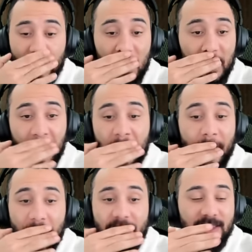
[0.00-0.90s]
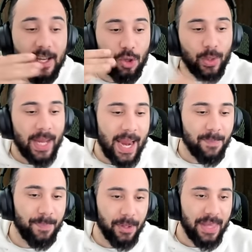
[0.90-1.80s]
So it's like you
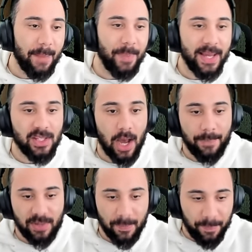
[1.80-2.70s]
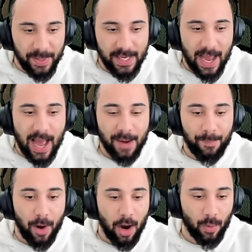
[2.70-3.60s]
can build that base up to be on
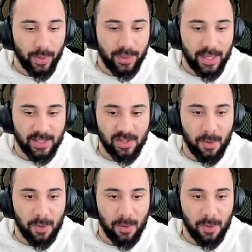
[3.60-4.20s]
par with this,